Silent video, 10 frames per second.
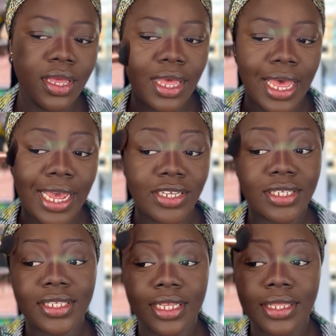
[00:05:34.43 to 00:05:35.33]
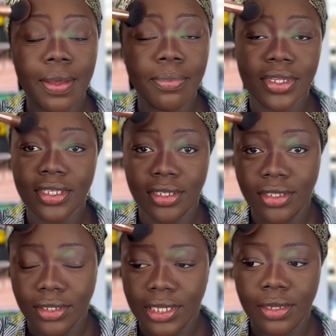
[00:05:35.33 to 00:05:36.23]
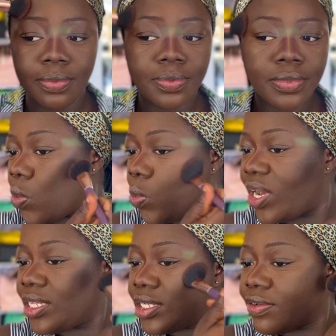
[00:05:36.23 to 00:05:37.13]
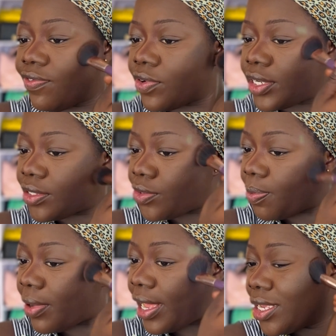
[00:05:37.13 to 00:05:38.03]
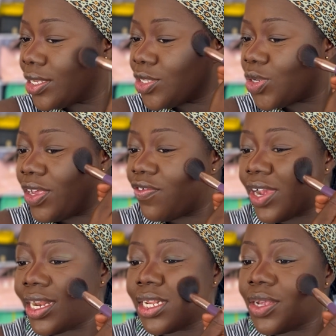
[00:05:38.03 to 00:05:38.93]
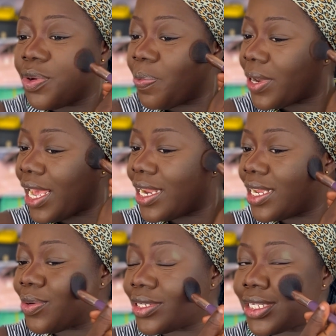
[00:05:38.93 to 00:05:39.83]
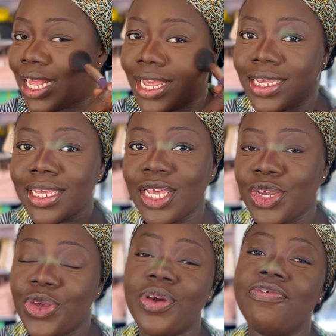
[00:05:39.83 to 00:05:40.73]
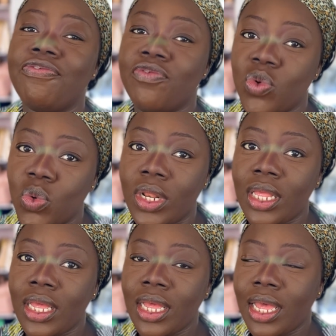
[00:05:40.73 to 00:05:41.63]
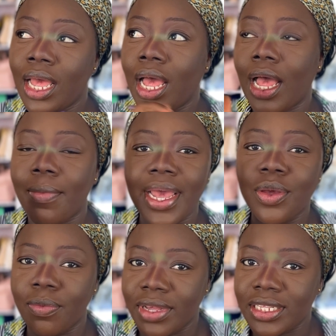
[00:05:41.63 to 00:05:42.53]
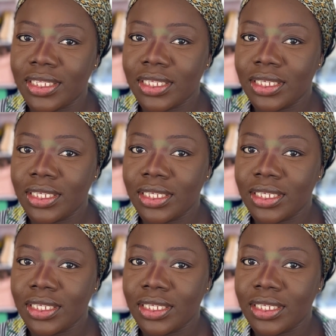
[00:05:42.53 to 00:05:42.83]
I just sent that message to him, waiting for his reply. So he finally replied and was like, "You're a fool. Am I your mate?"